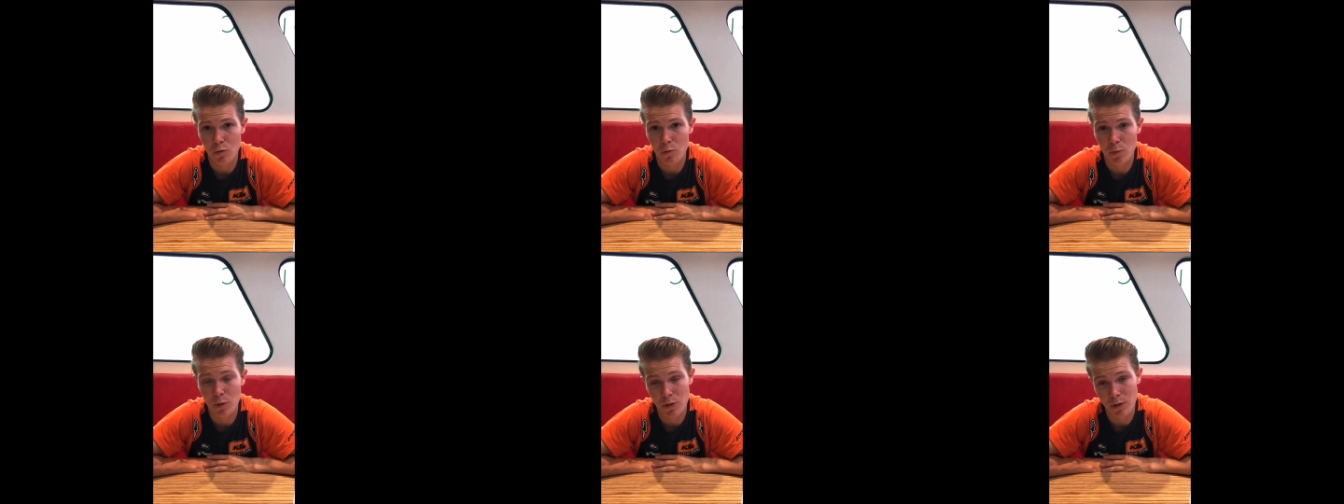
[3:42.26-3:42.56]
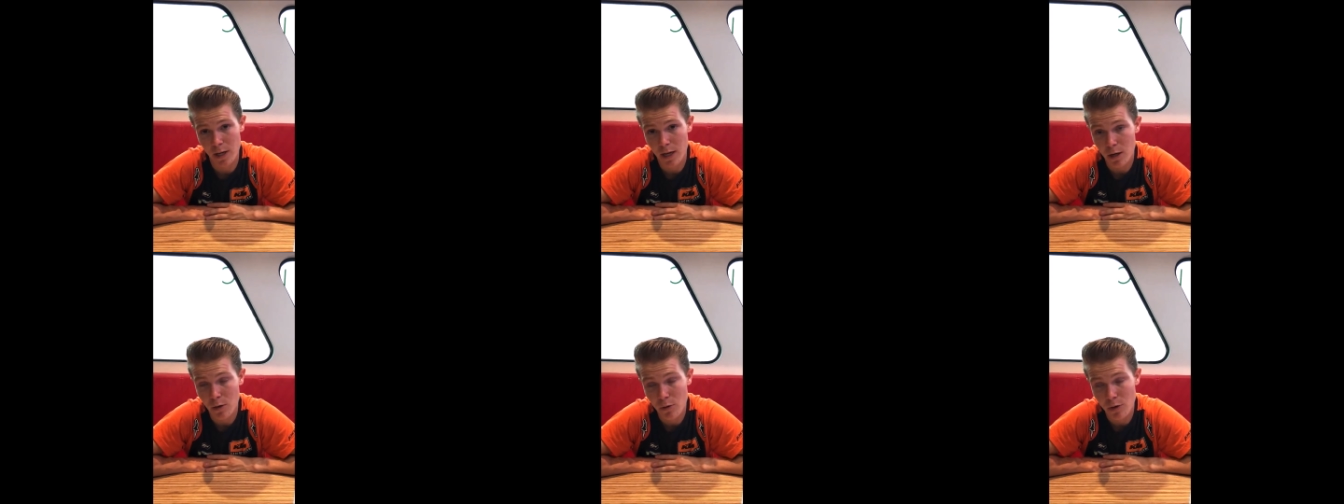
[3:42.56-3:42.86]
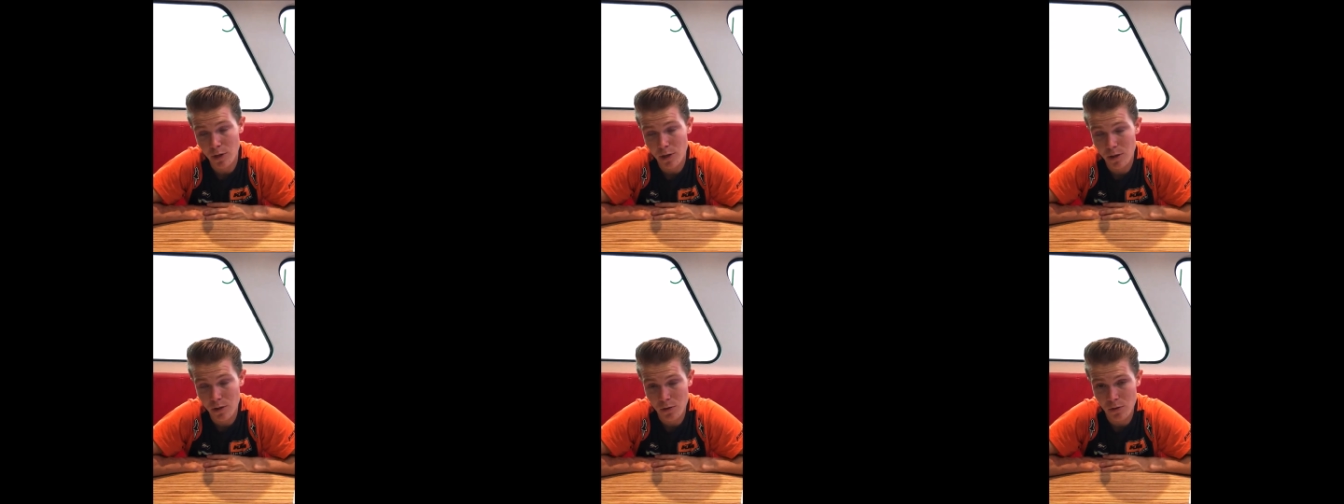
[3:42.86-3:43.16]
But now
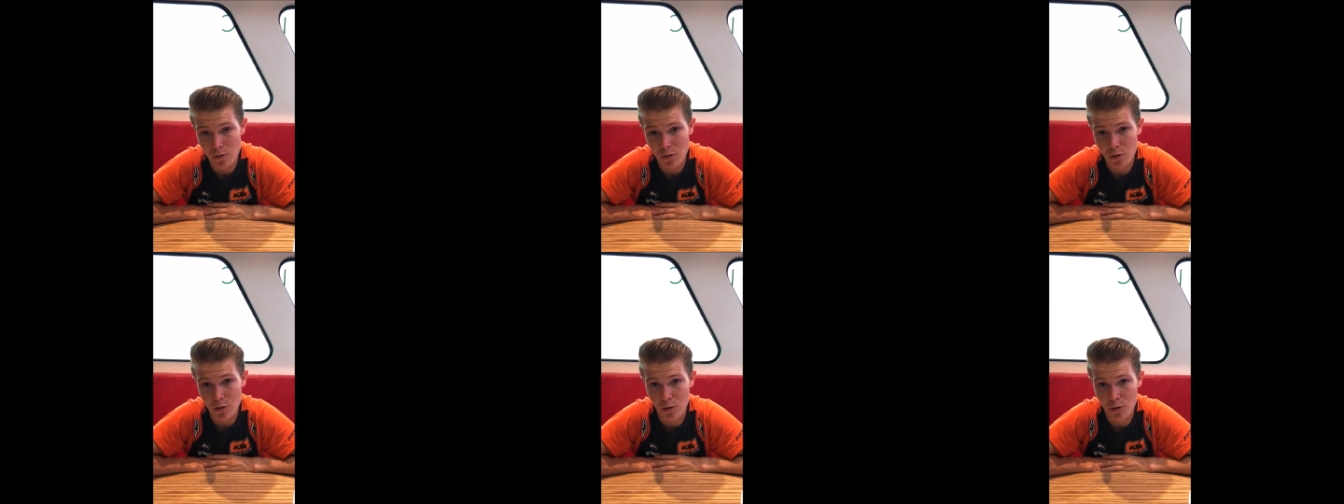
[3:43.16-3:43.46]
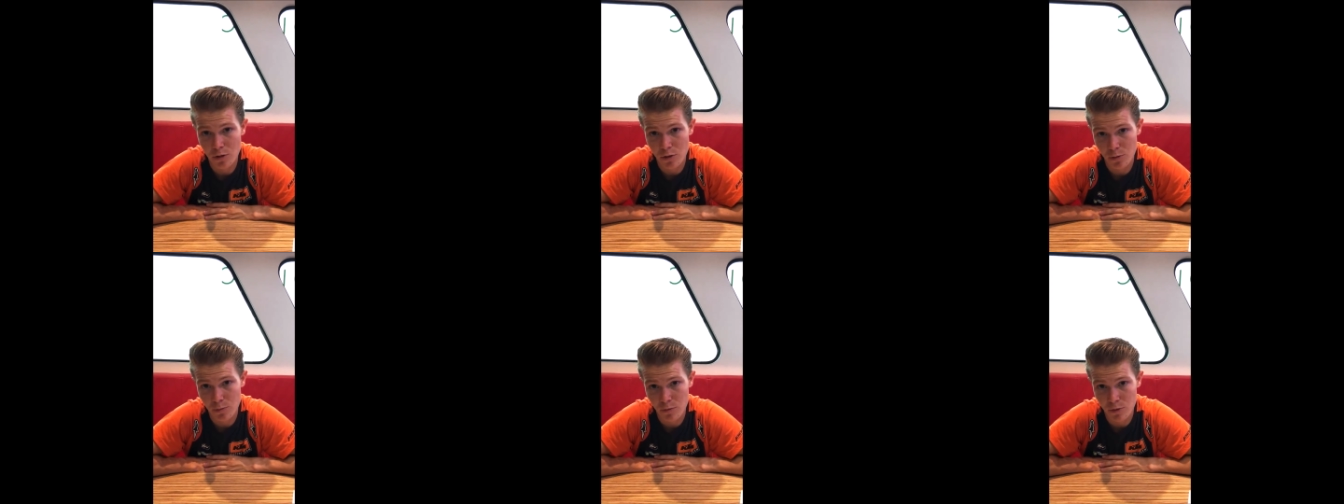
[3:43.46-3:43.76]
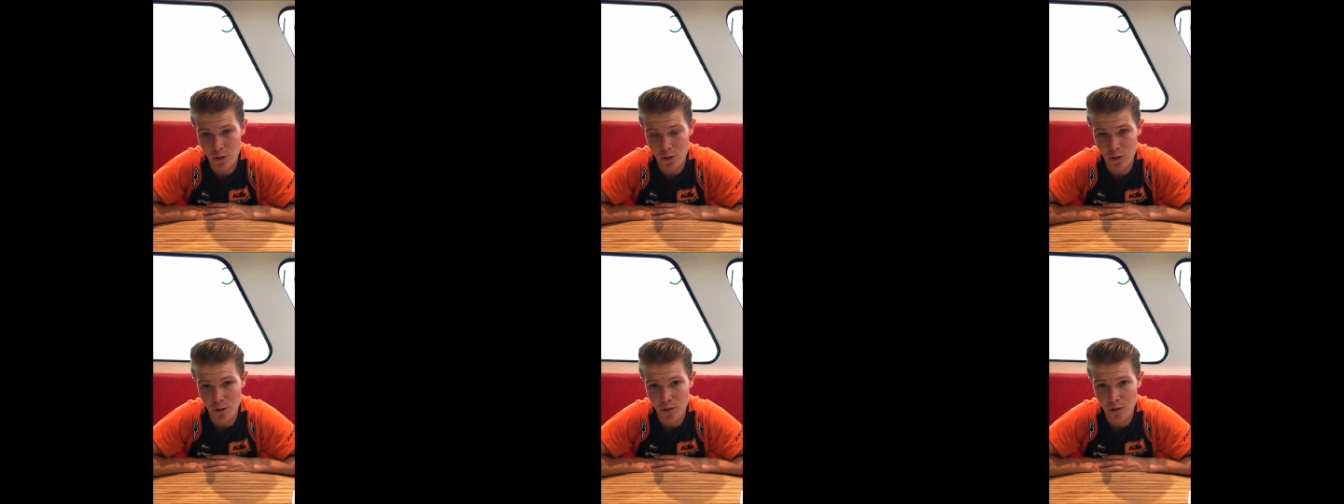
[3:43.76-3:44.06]
we need to score some
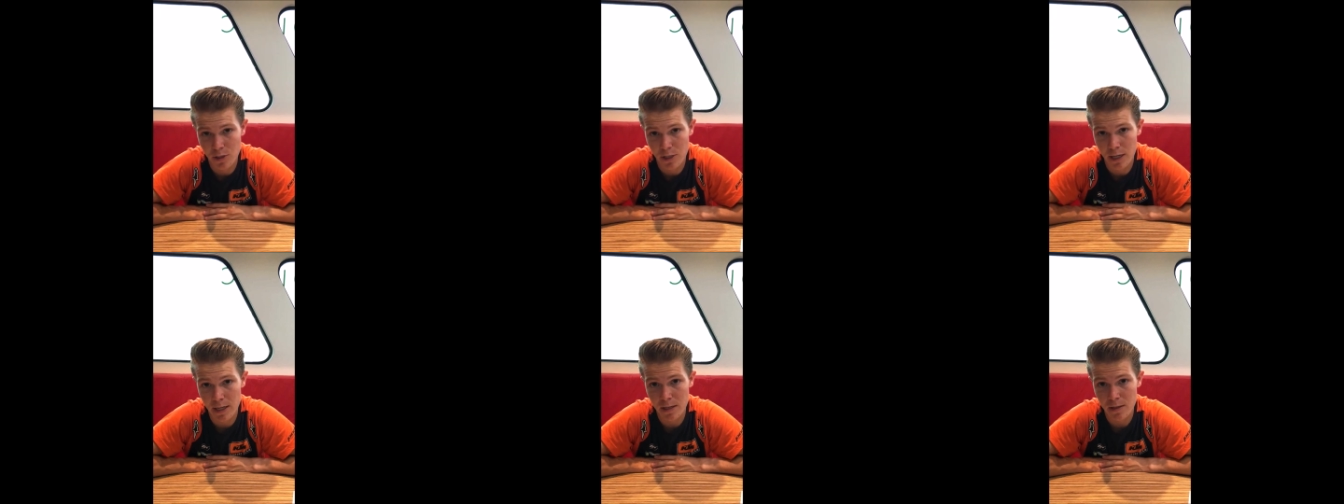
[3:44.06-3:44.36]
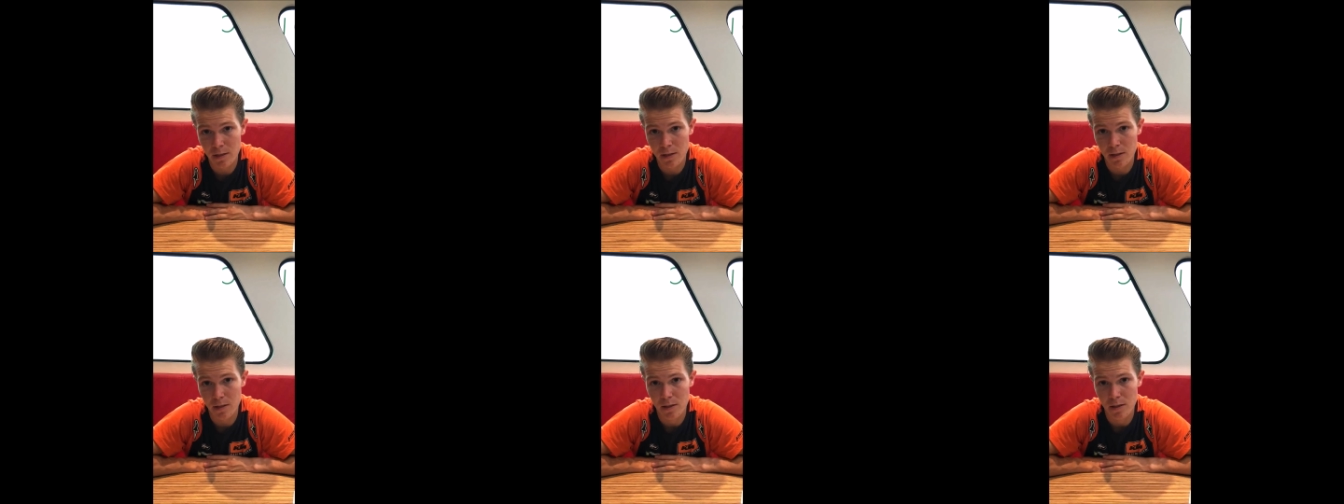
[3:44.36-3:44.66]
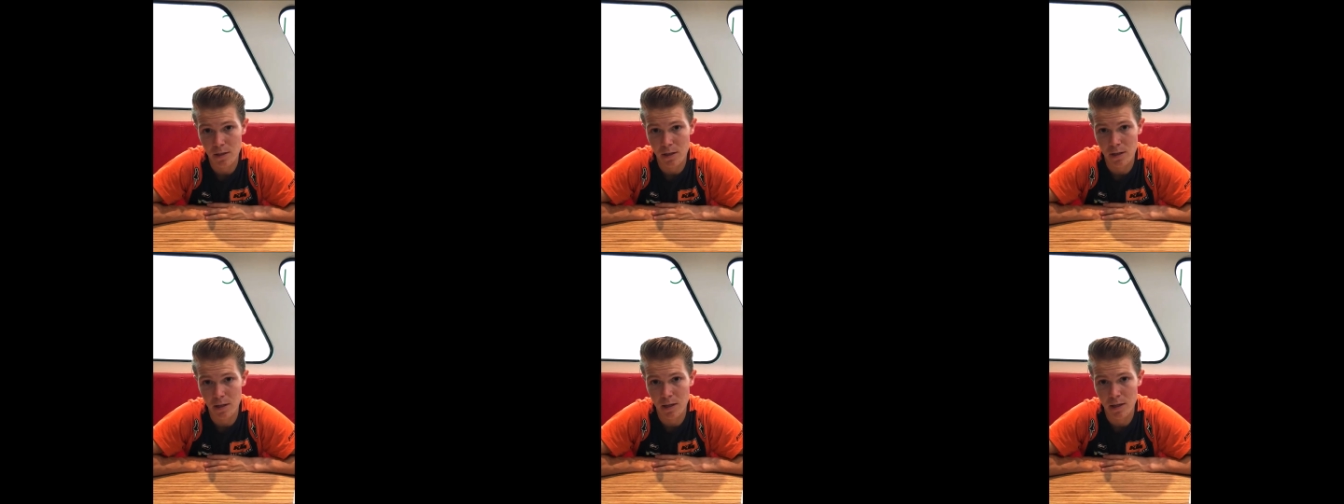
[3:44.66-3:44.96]
results again,
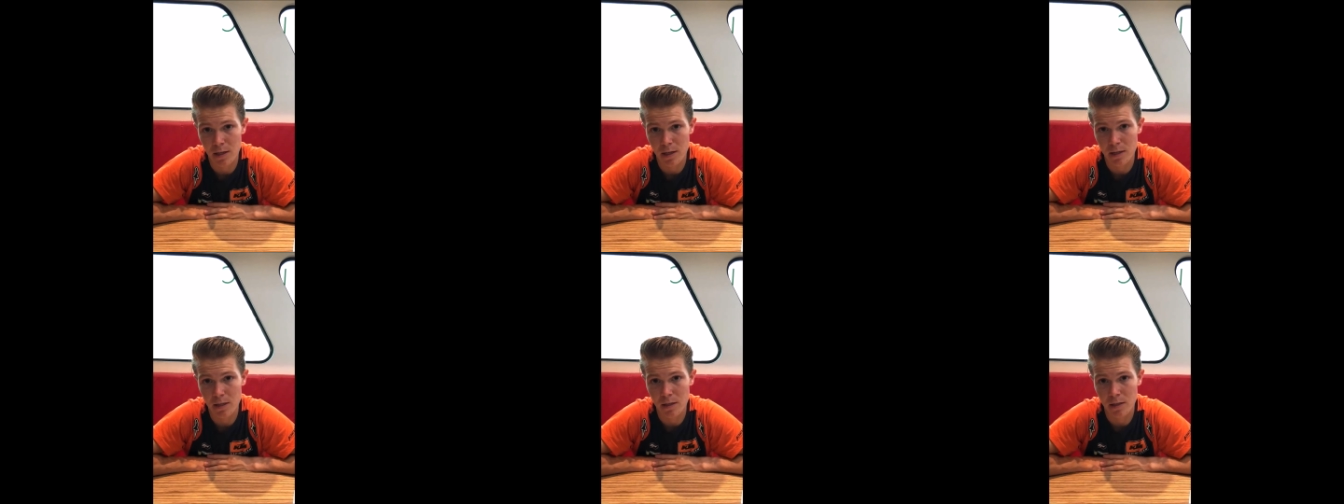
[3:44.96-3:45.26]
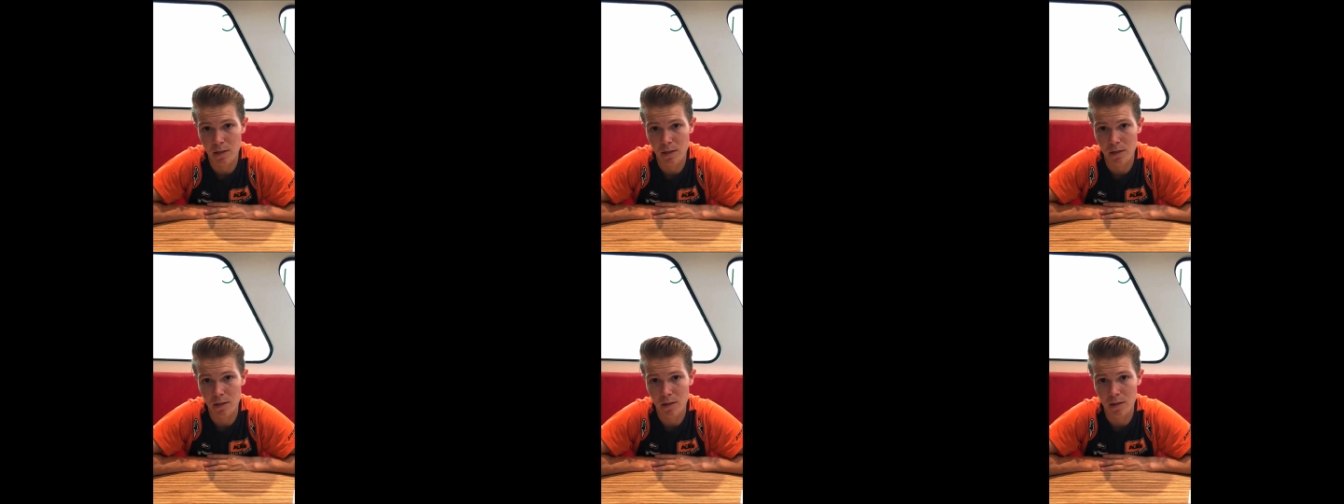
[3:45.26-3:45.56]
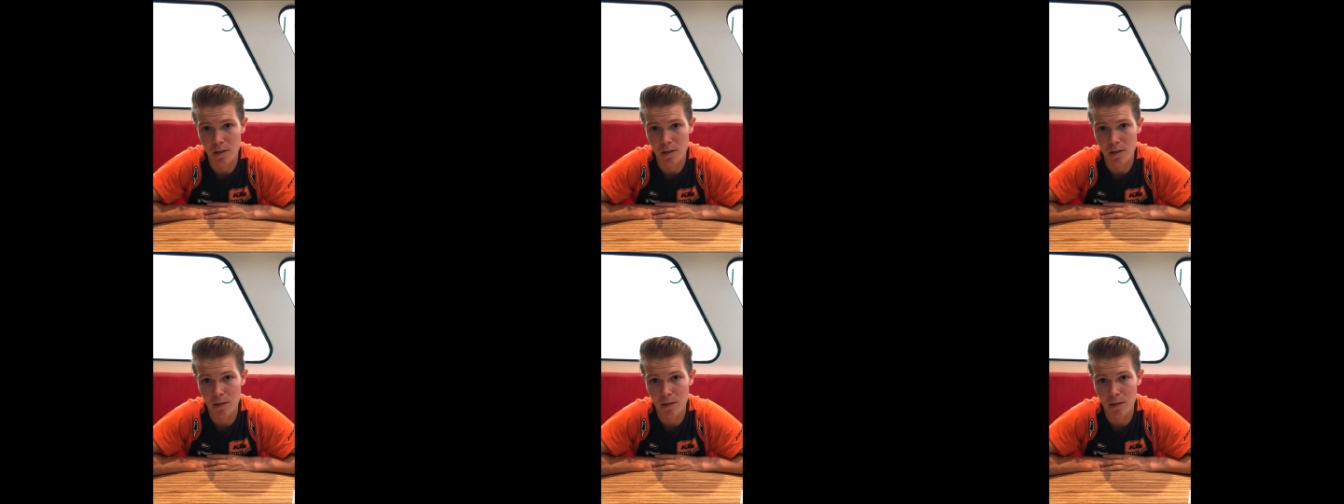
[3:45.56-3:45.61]
and